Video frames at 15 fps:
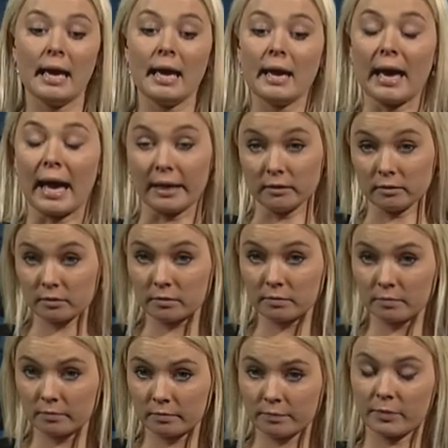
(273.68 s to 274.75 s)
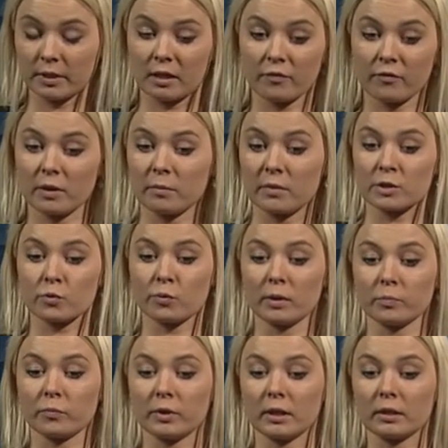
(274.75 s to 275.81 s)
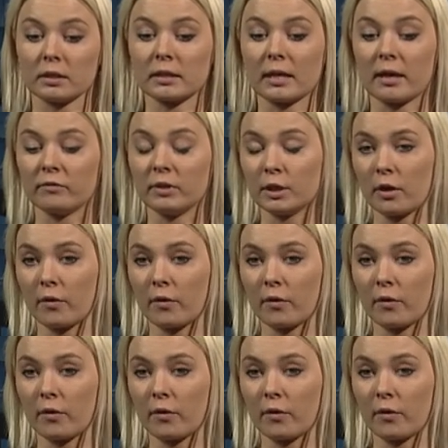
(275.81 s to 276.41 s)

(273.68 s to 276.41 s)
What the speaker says: And BFM is equipped with video